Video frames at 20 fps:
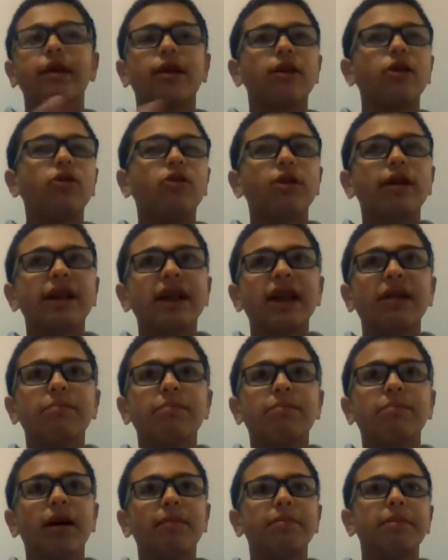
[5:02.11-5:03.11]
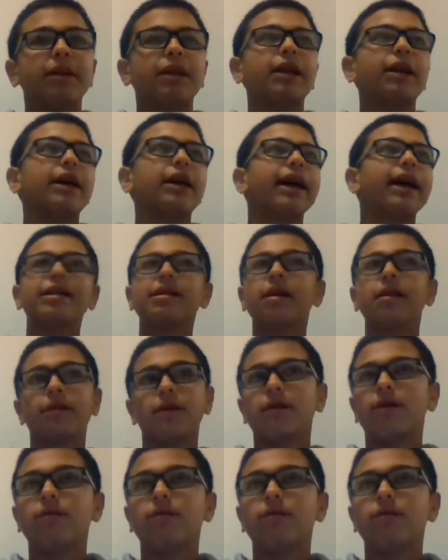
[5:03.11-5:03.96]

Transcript: you couldn't keep up, and it has nothing to